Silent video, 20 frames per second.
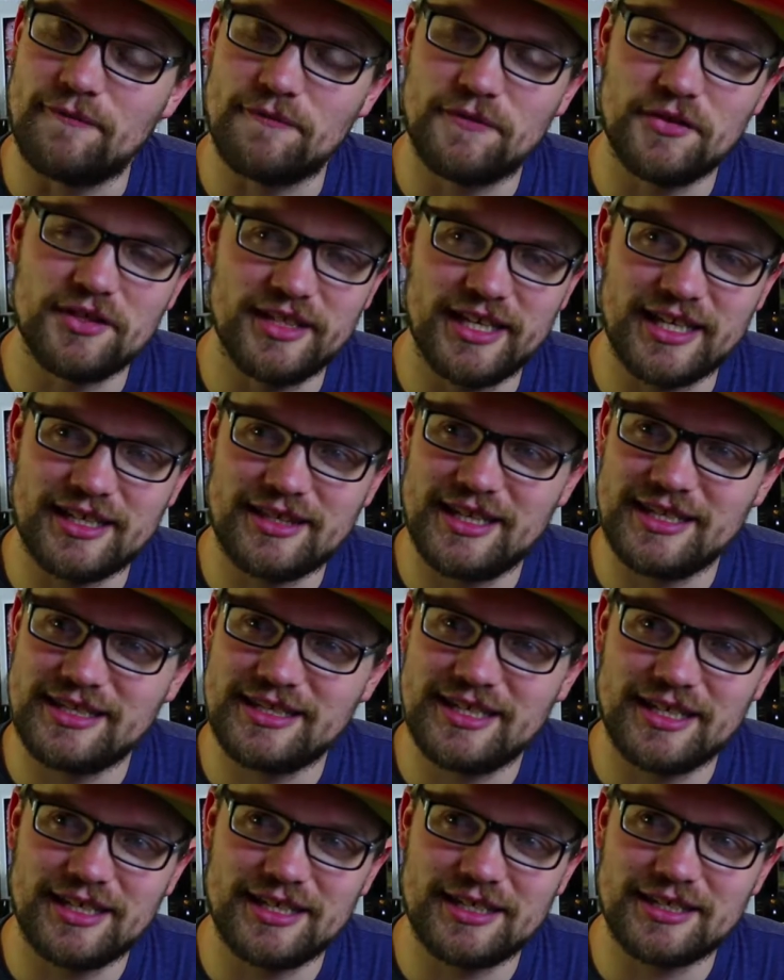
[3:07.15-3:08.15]
I feel like they
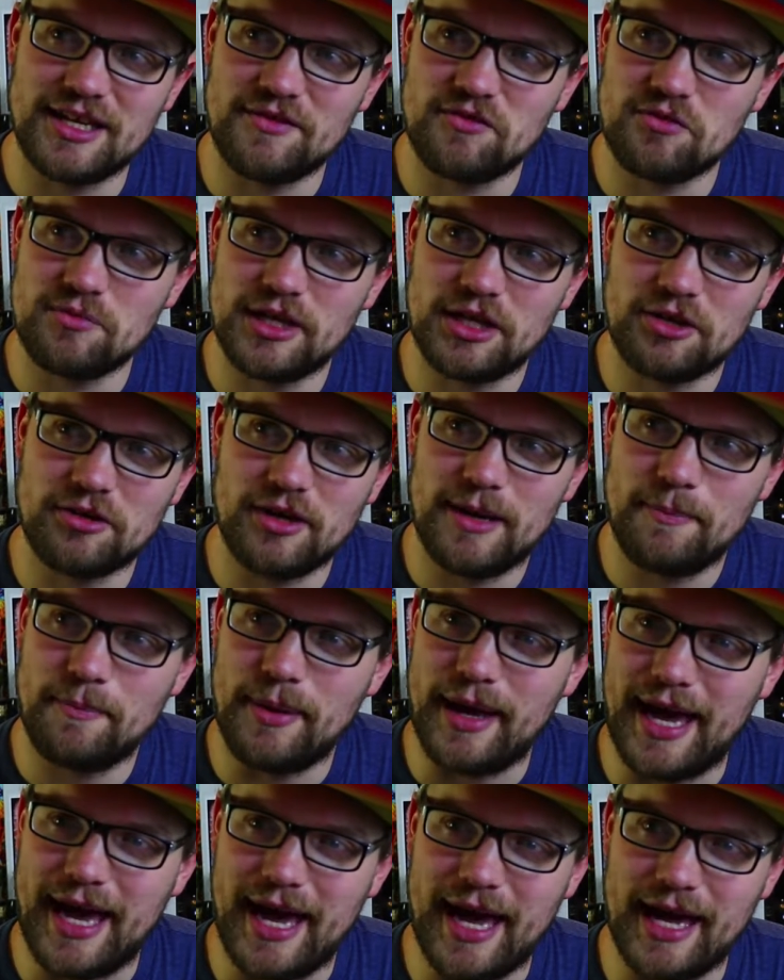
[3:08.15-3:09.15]
did a Devil May Cry
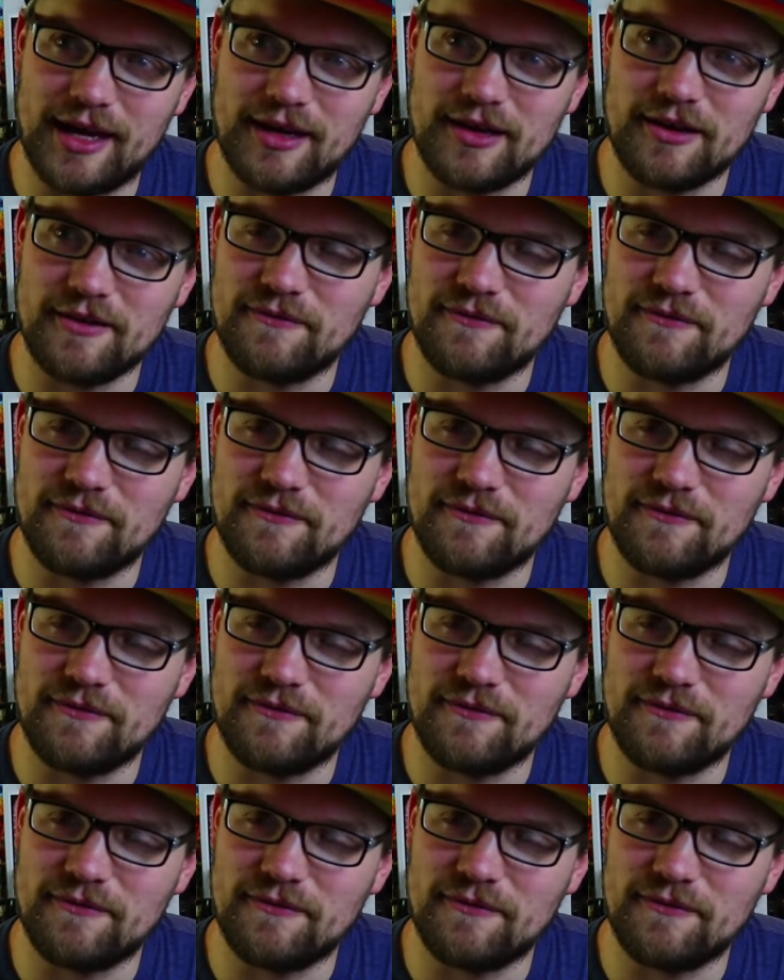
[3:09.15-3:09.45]
pack